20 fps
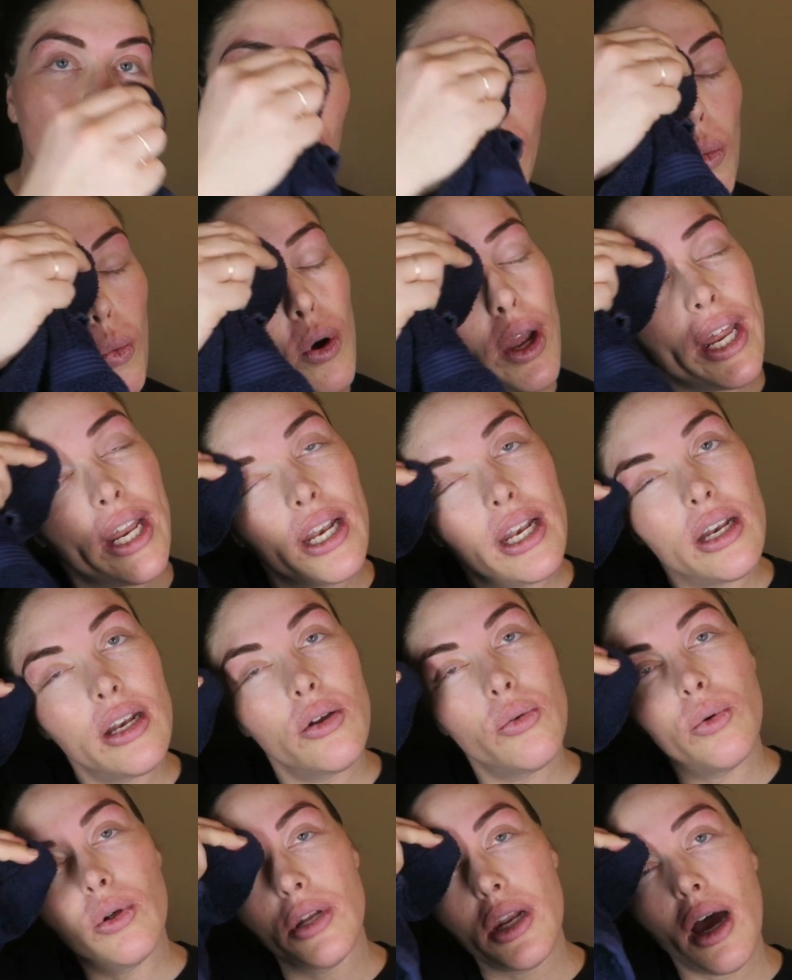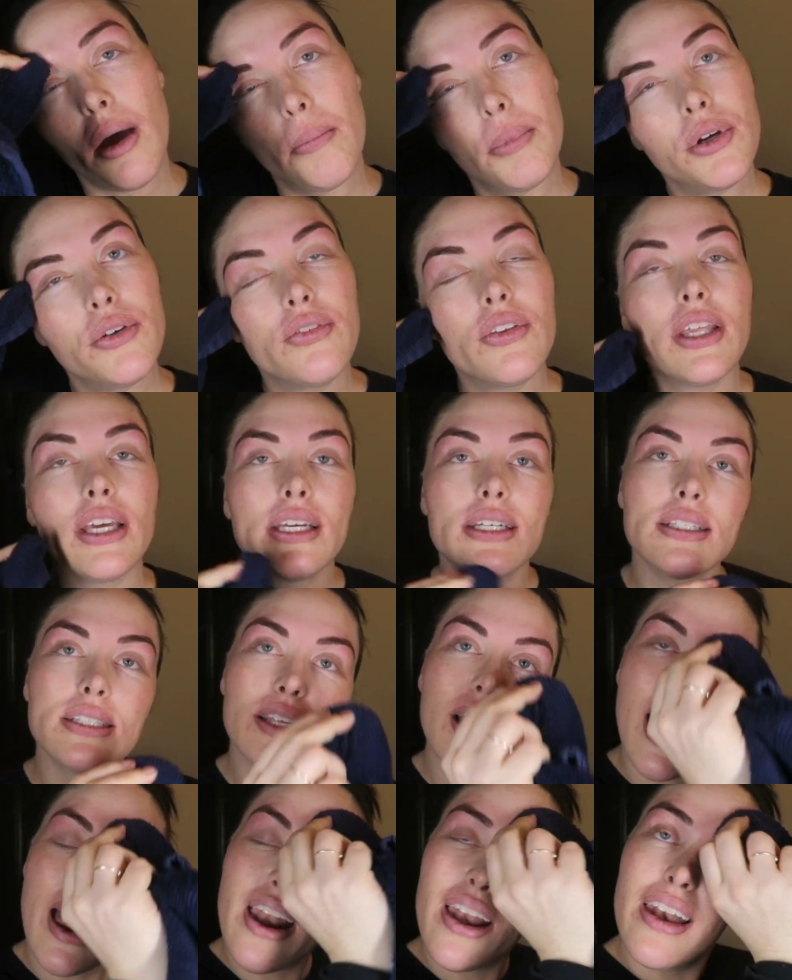The wind will not move
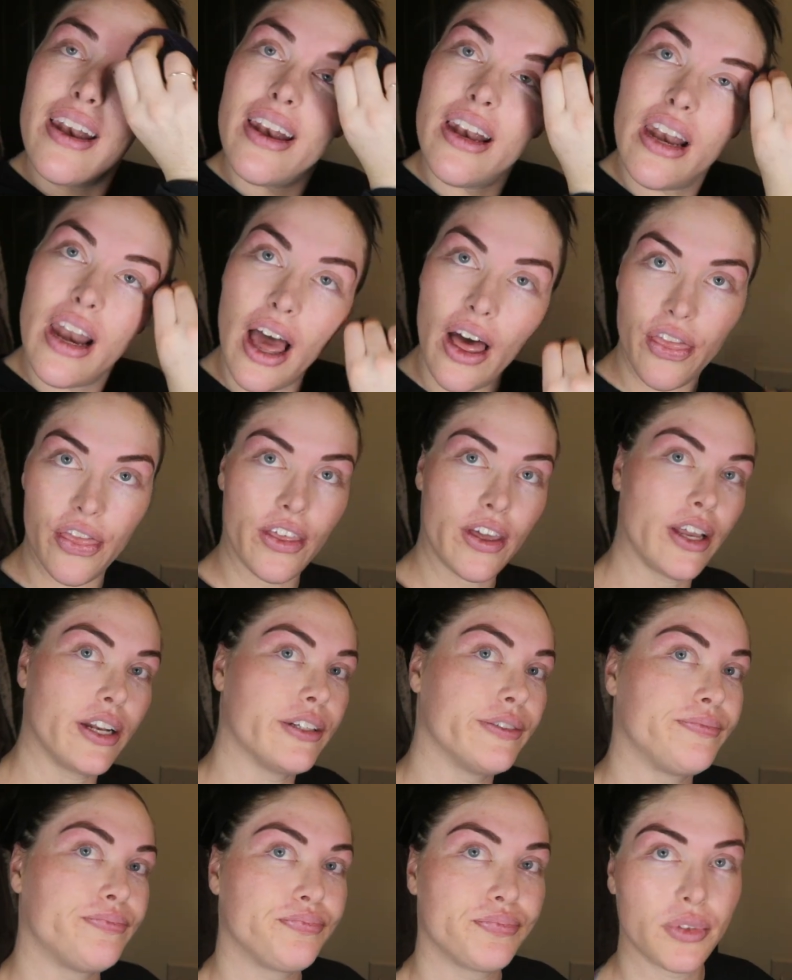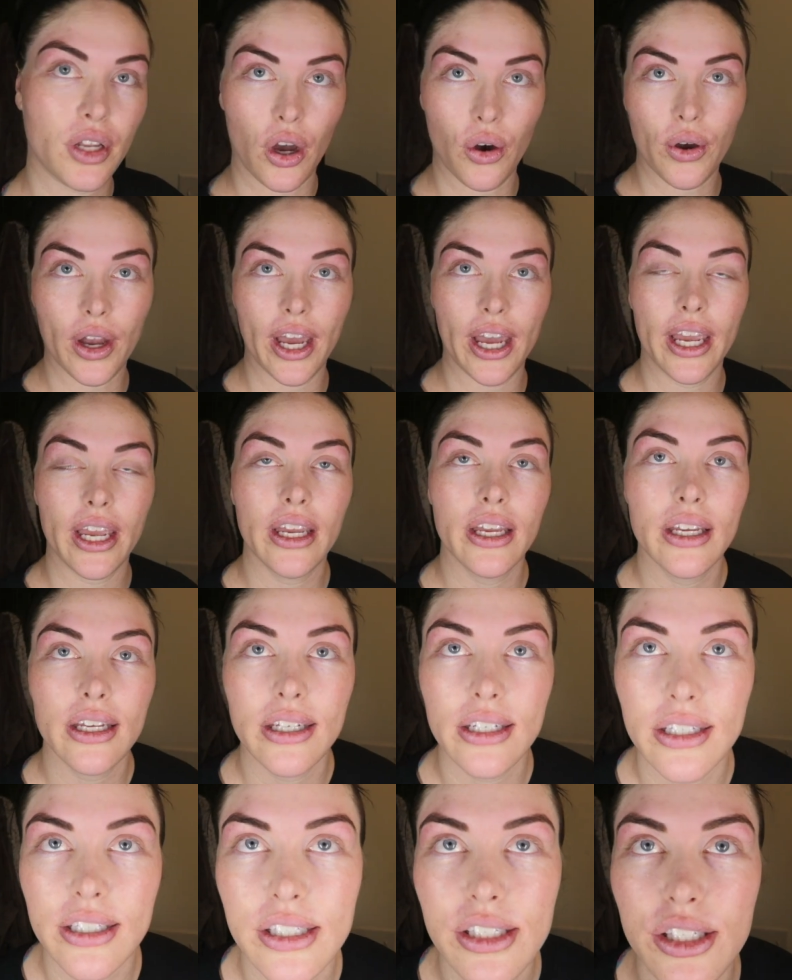these, nothing, okay?
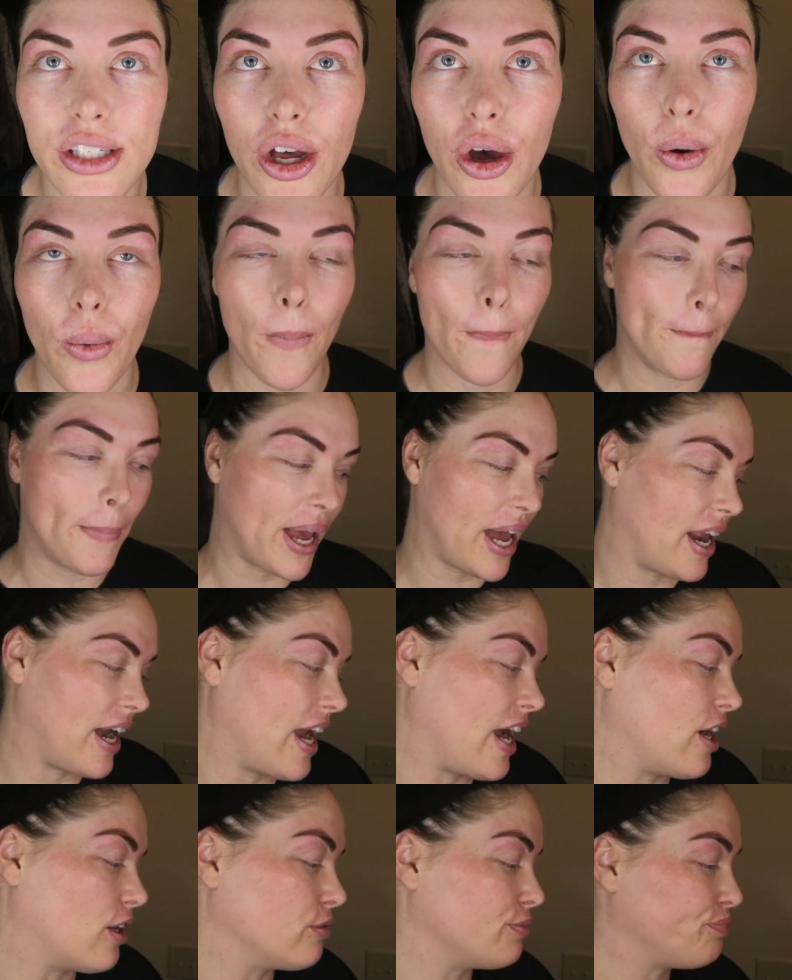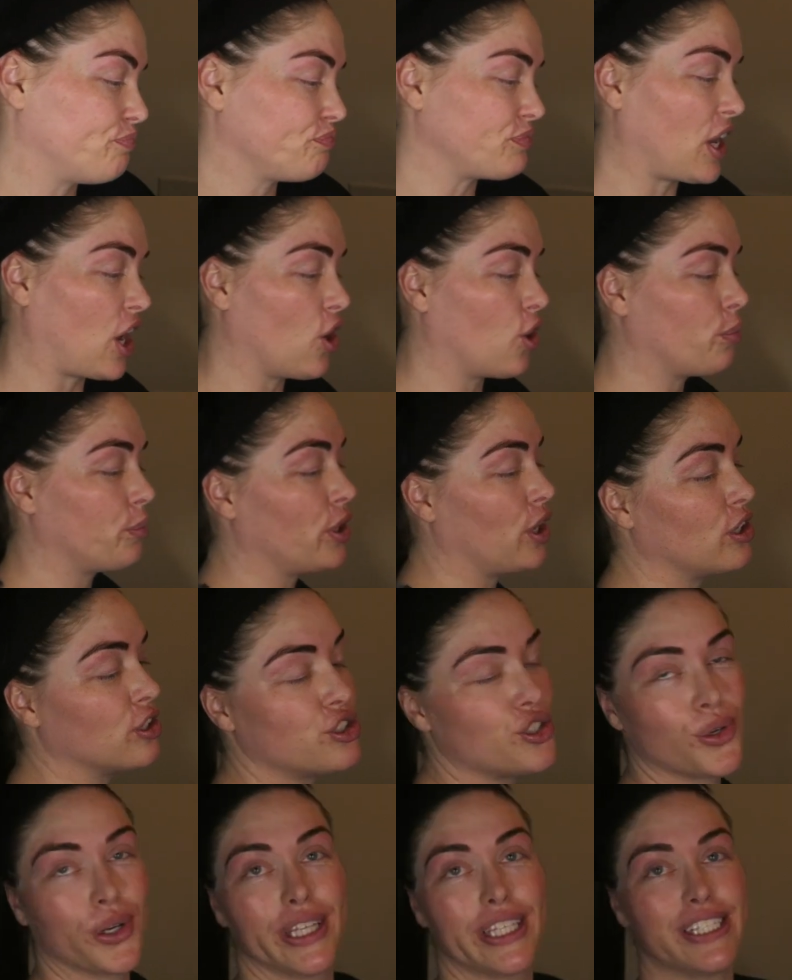So, bad owl. I hope
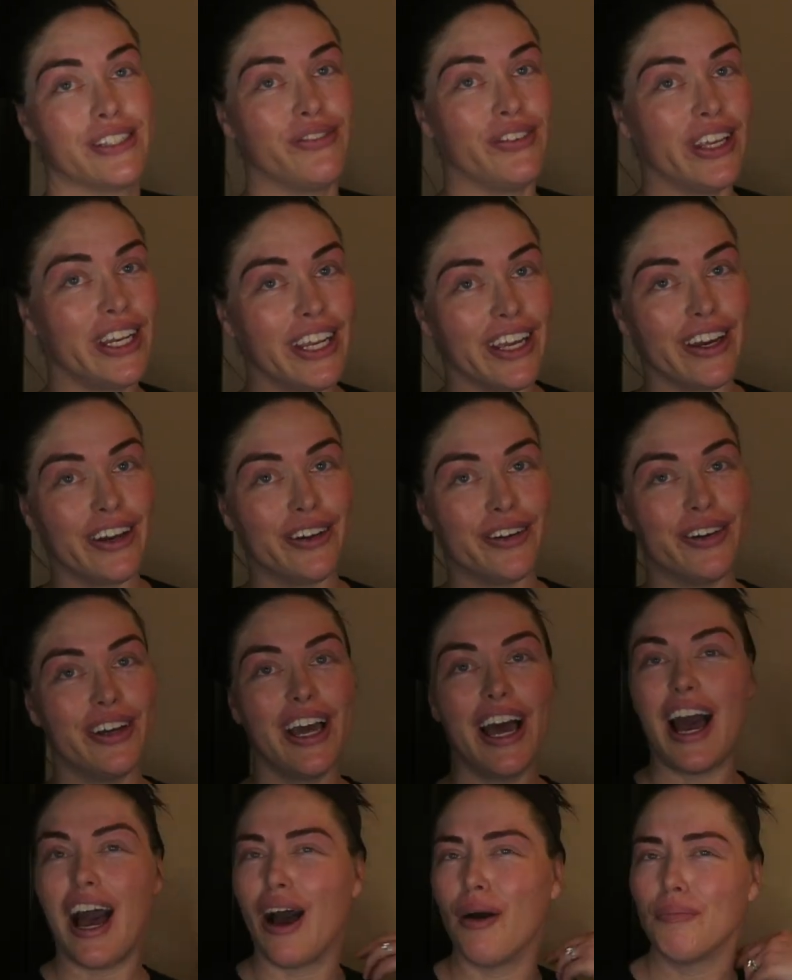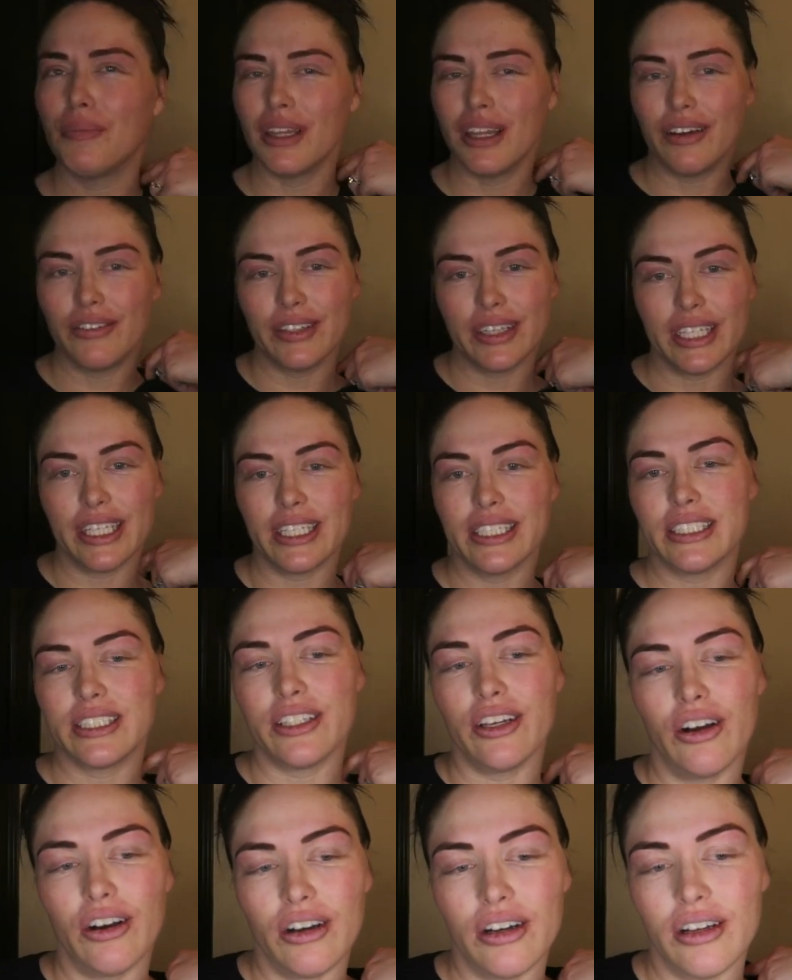y'all enjoyed this video. I'm loving
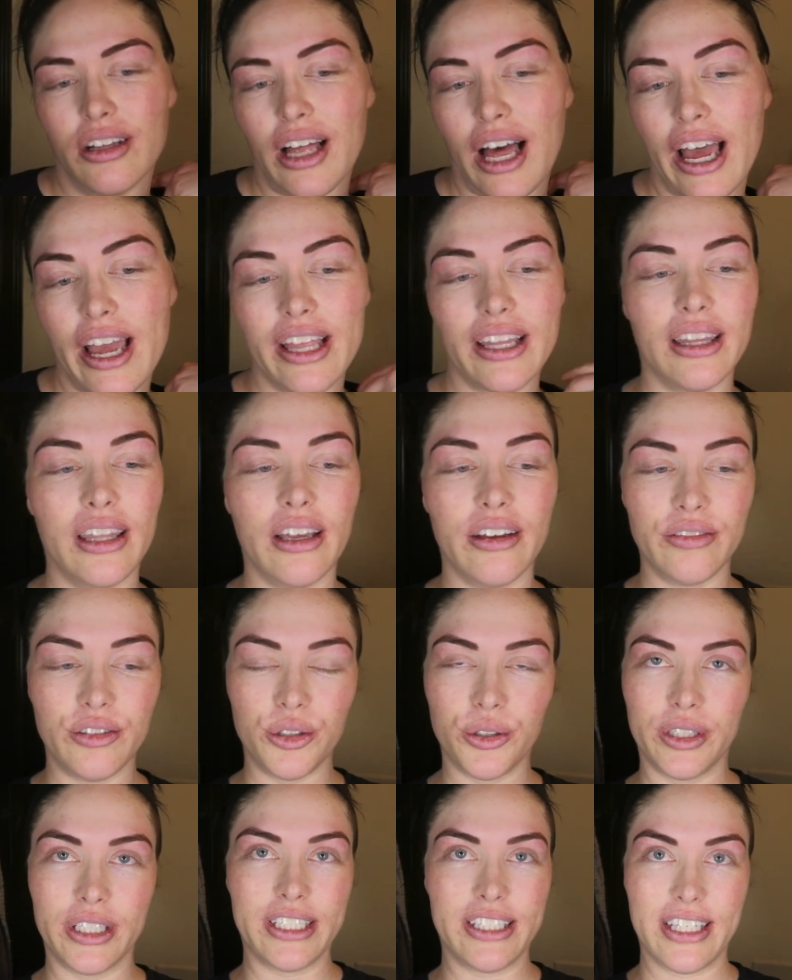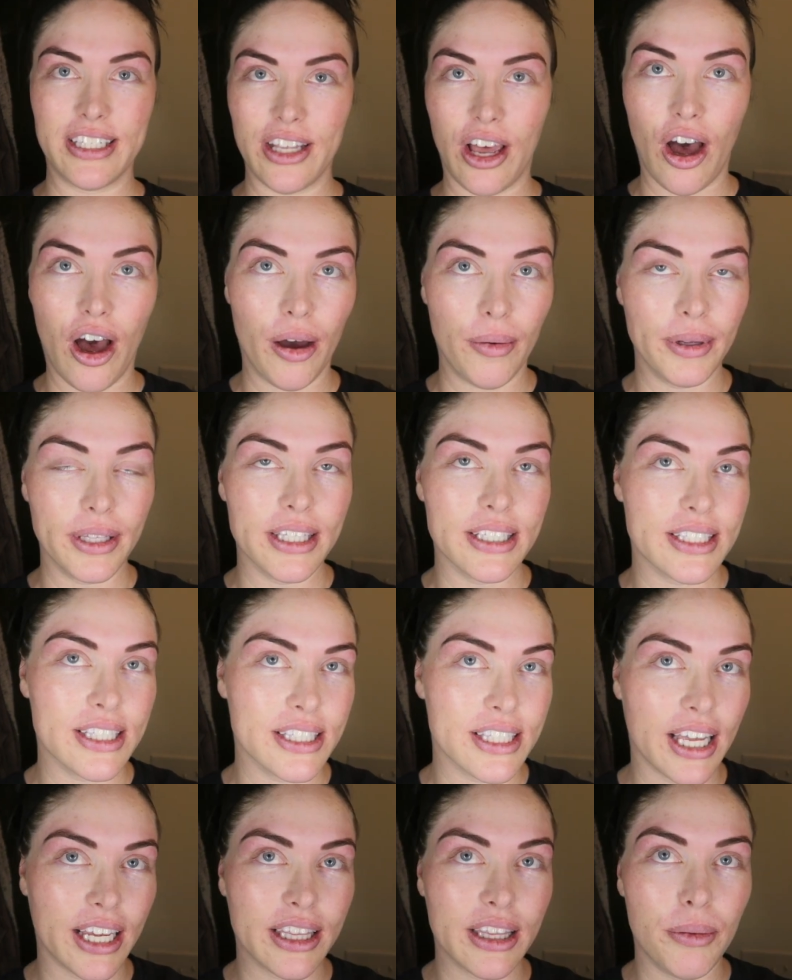this, y'all. I love doing this as a hobby.
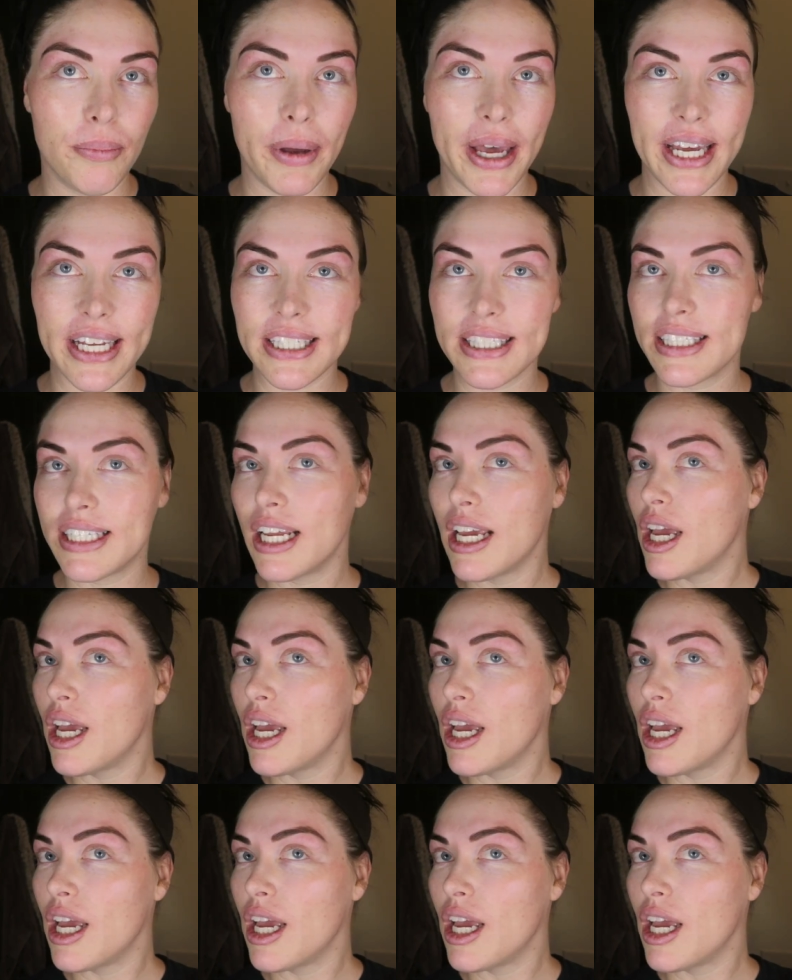This is like the best.